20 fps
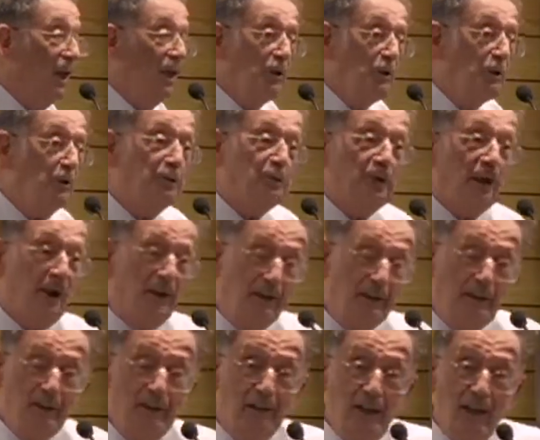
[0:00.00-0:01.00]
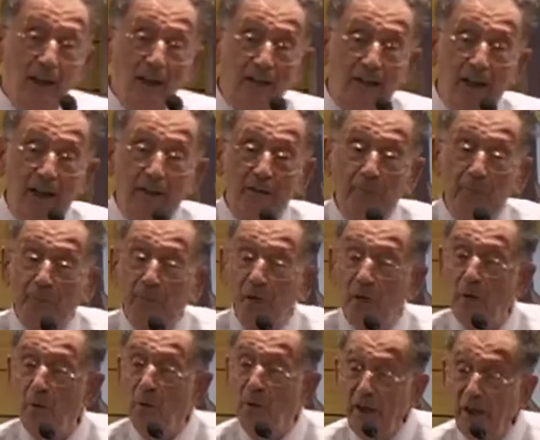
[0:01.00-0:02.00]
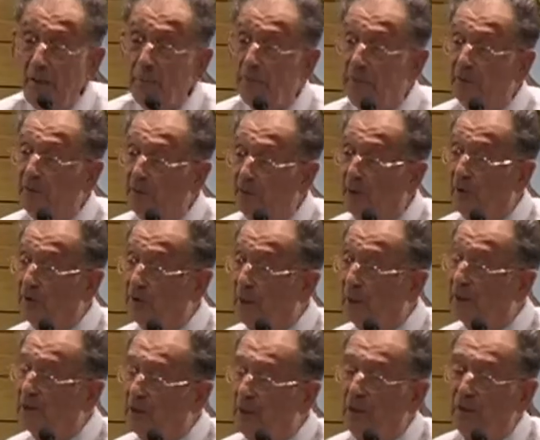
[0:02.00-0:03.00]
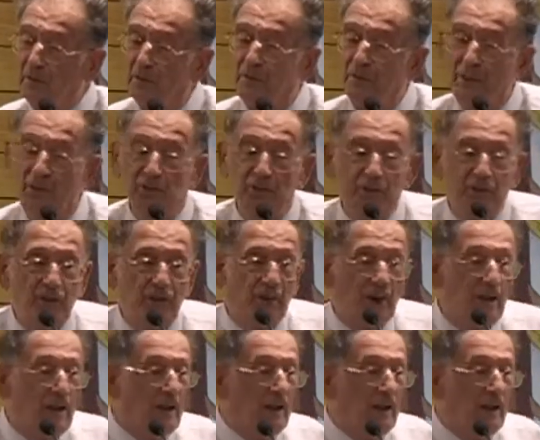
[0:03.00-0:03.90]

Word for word: you find that a week before that conference,